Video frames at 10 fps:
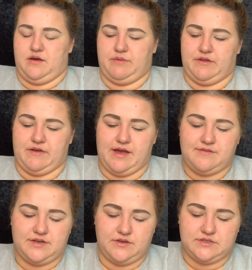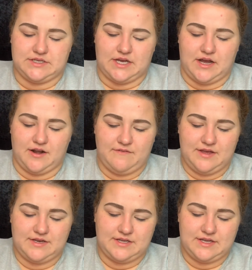But if I have to use a ton of
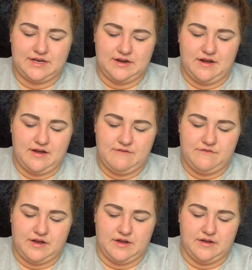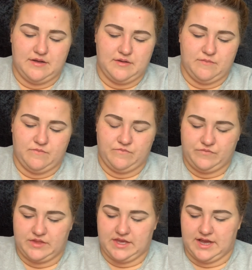it to get it off,
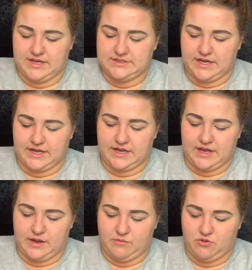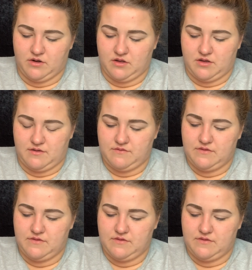yeah, it's not getting any more off.